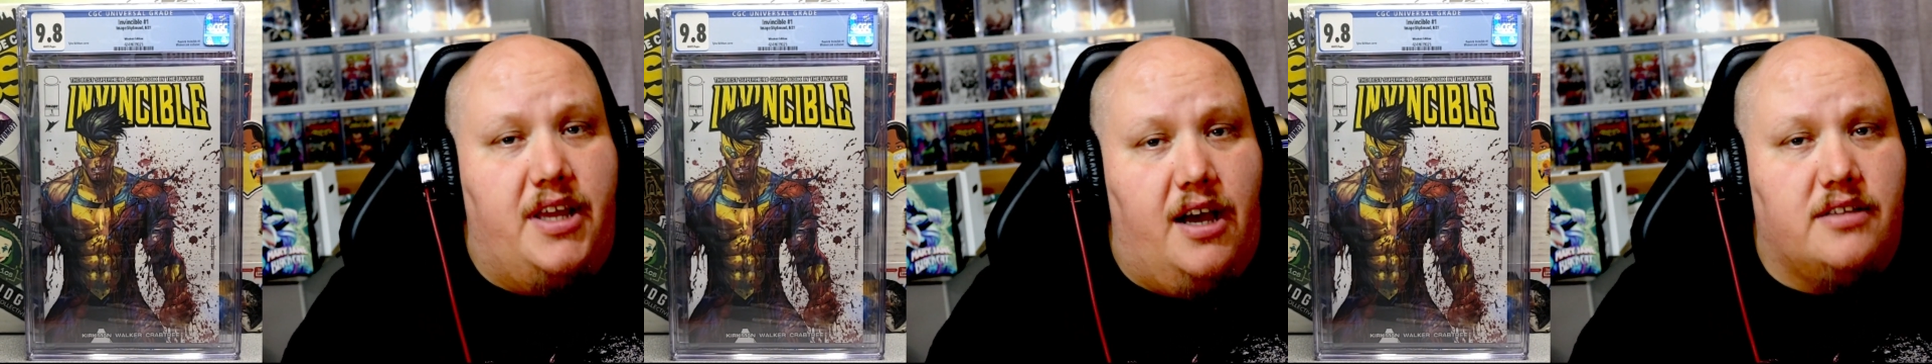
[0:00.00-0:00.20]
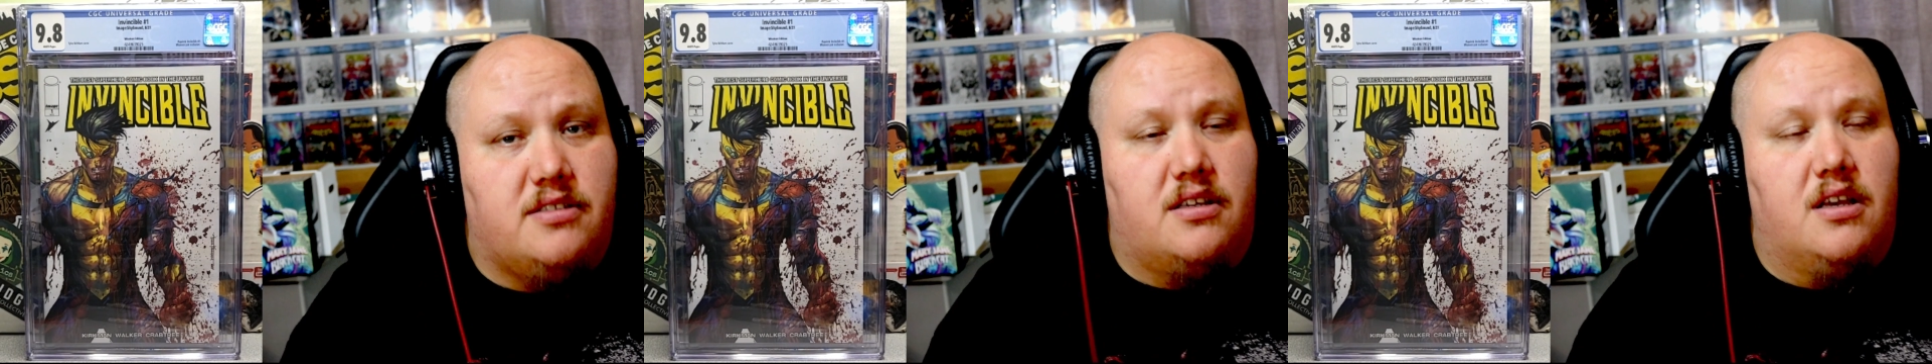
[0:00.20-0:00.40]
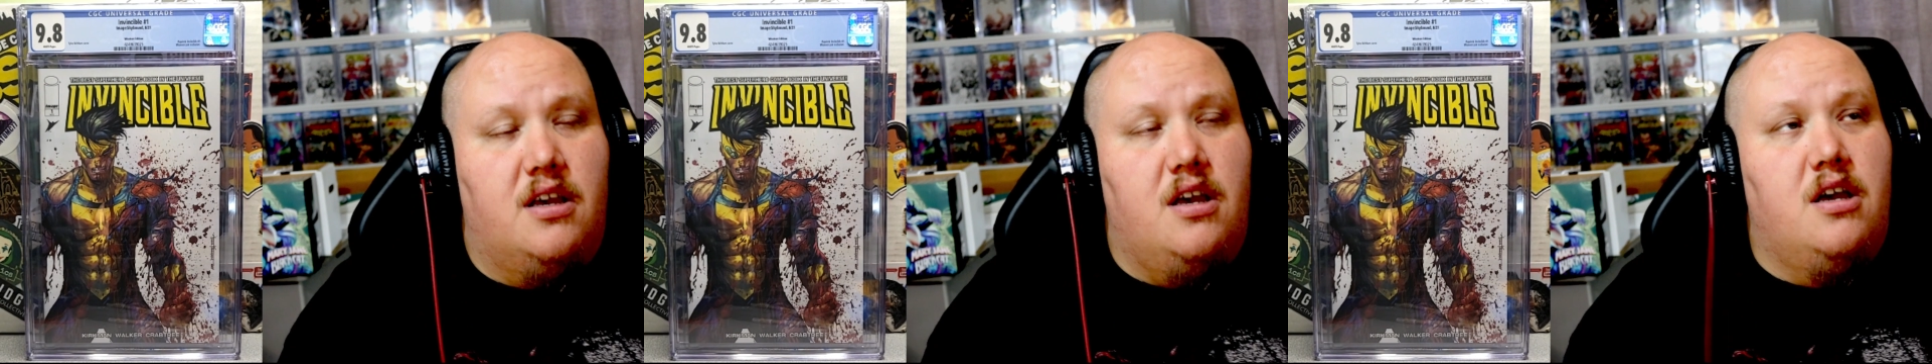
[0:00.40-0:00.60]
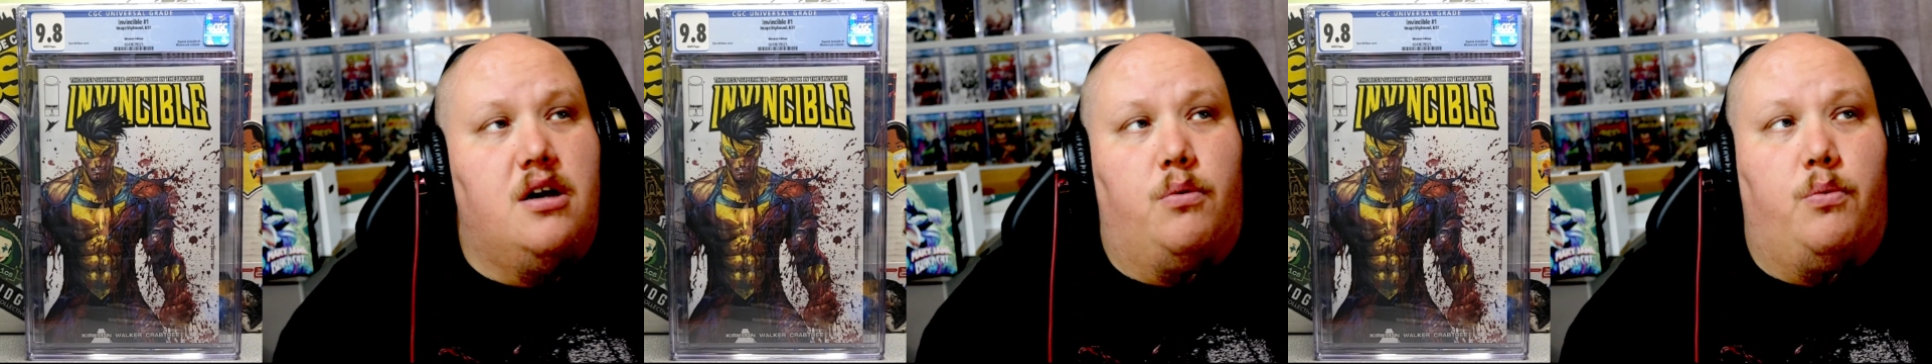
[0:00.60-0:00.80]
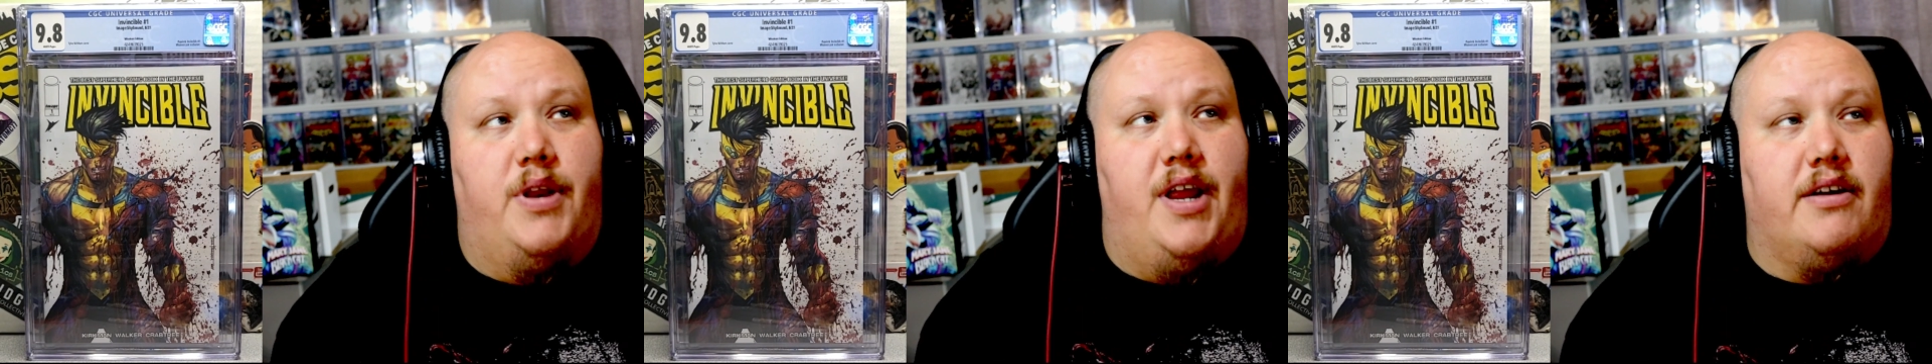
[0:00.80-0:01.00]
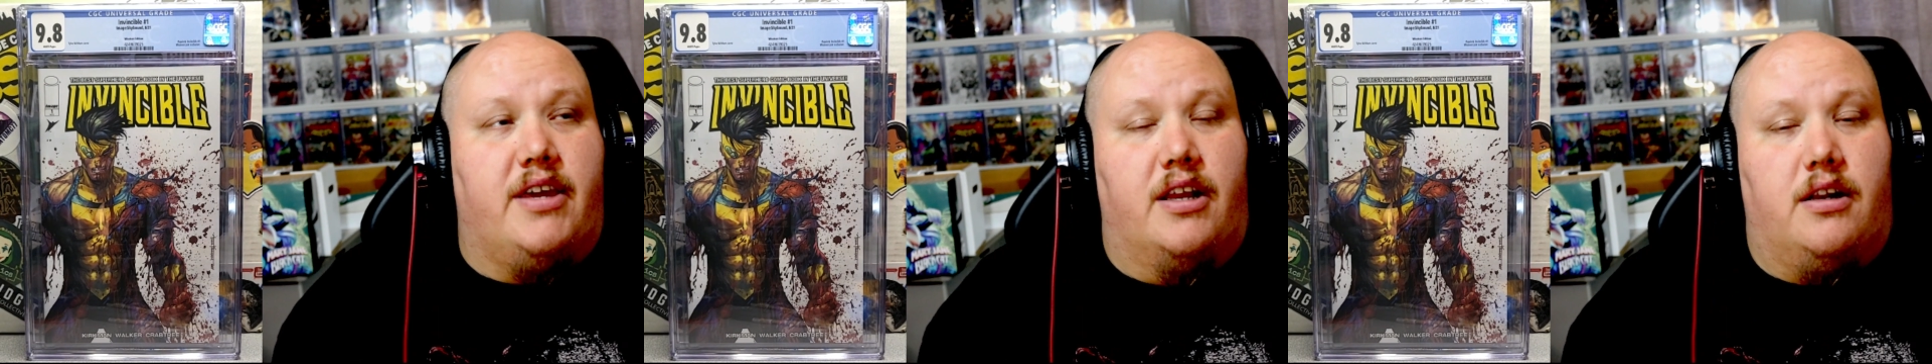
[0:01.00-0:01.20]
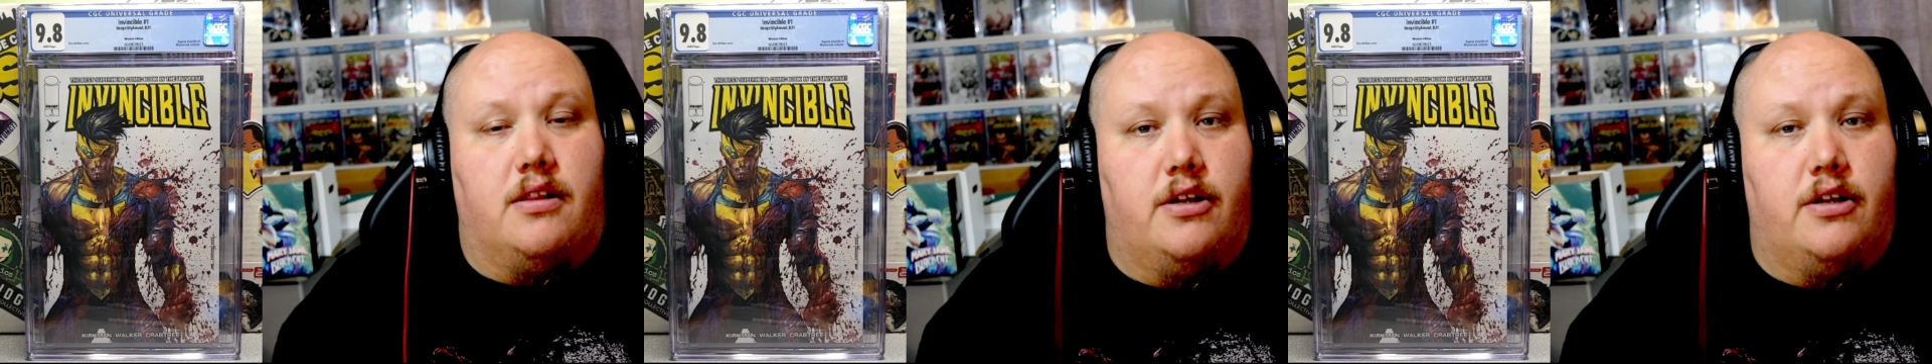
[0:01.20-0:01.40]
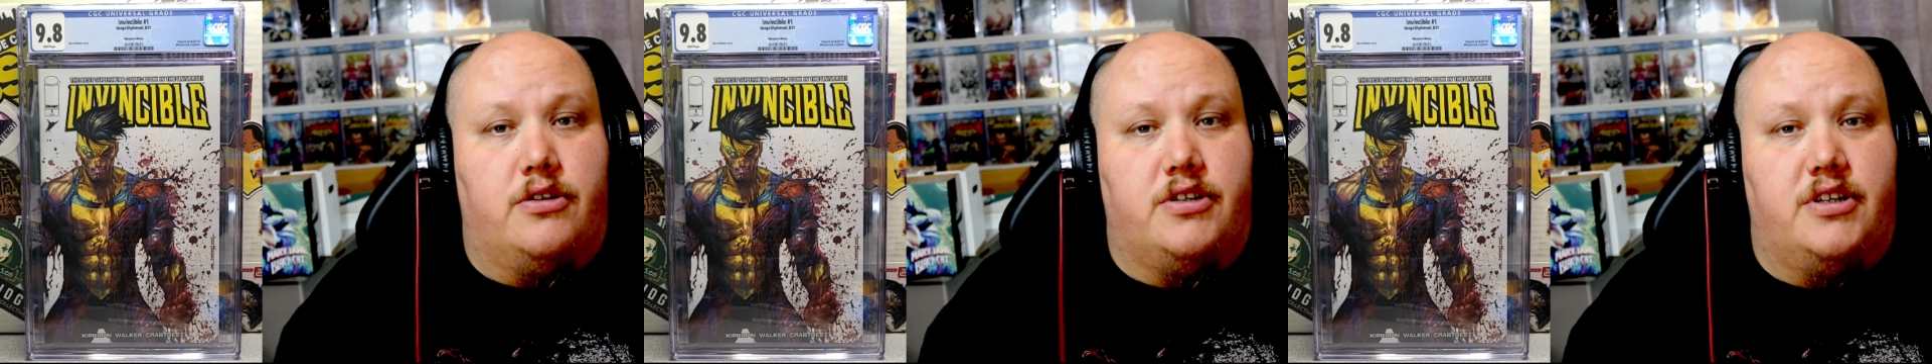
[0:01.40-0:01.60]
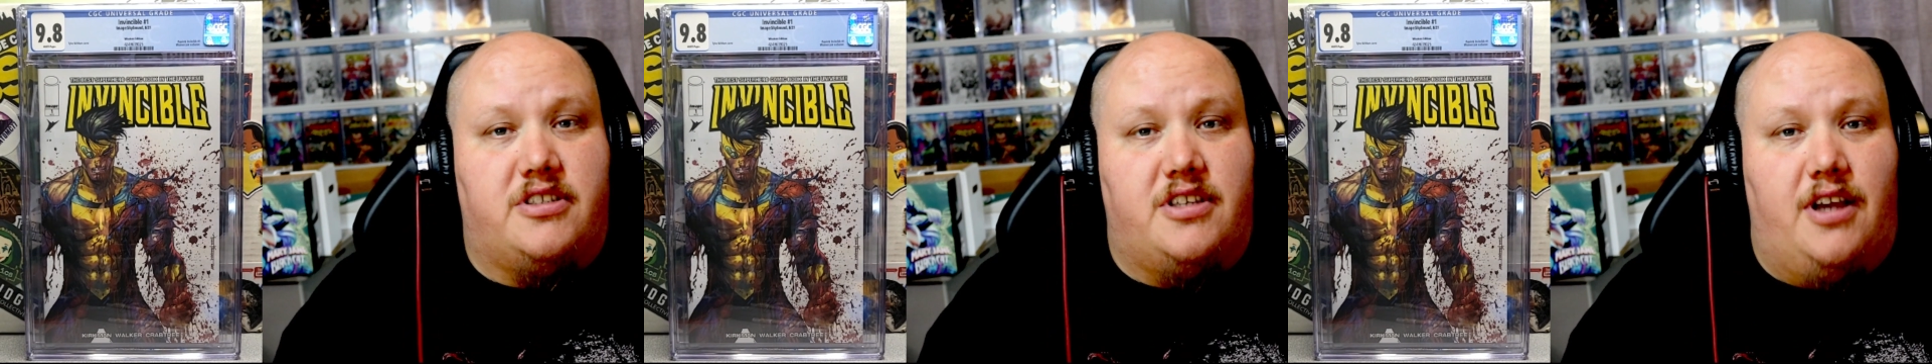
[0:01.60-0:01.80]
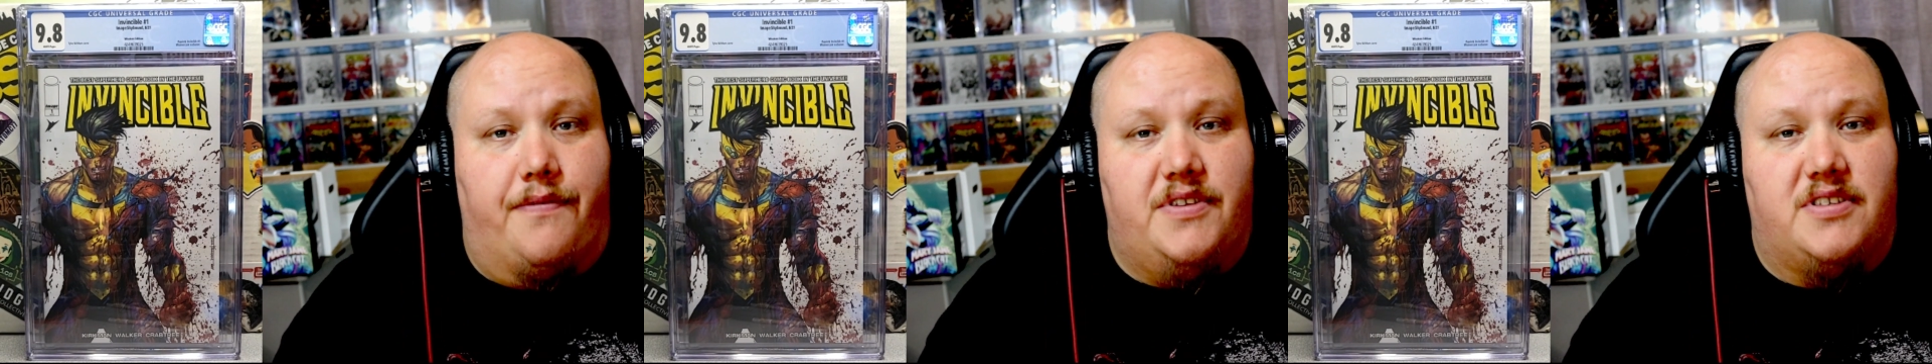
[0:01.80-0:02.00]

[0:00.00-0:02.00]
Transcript: else without getting a little on yourself.